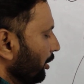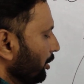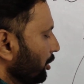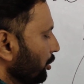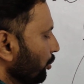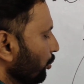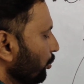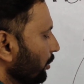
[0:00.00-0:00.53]

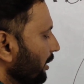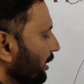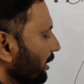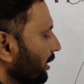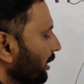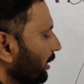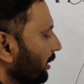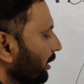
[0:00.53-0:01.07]
new
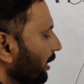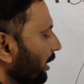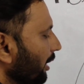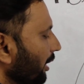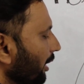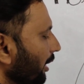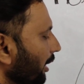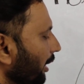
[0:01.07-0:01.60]

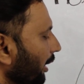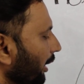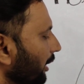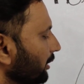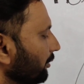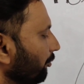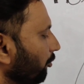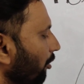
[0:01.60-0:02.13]
DNA
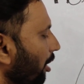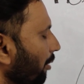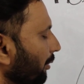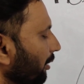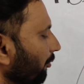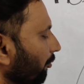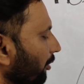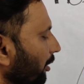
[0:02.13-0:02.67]
is
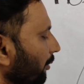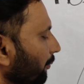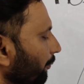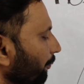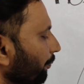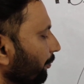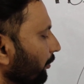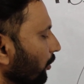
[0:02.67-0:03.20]
forming
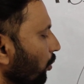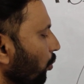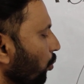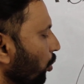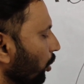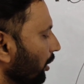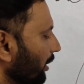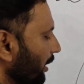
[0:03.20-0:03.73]
from
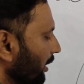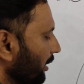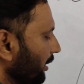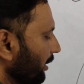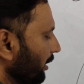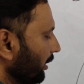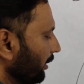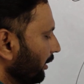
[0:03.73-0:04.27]
older
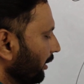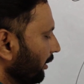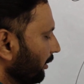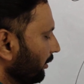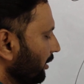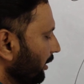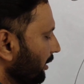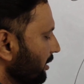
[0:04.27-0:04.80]
DNA.
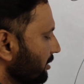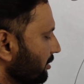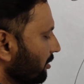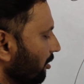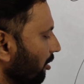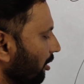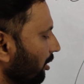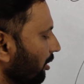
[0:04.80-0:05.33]
That is
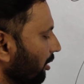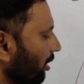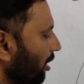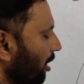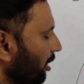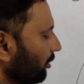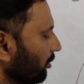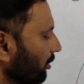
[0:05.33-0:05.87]
called
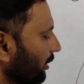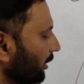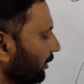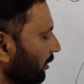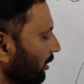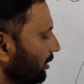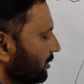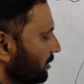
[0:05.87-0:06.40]

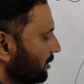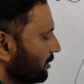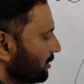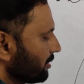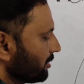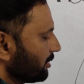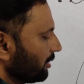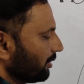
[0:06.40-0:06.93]
autocatalysis.